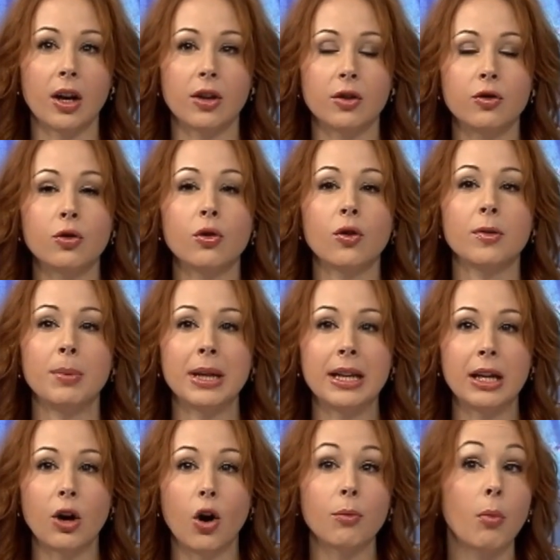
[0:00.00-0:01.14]
Trudeau
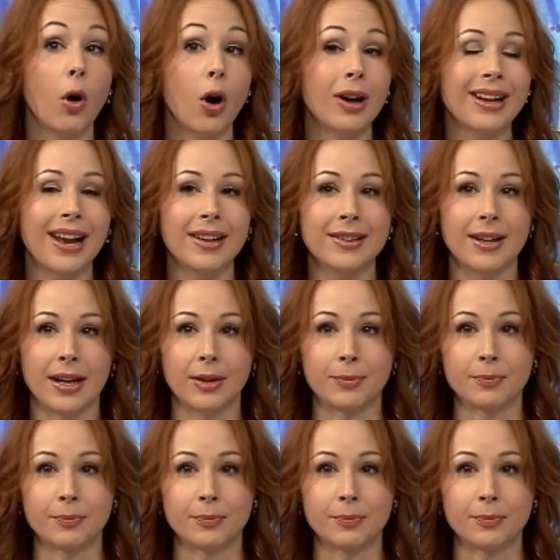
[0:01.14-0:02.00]
speaking on pot last night.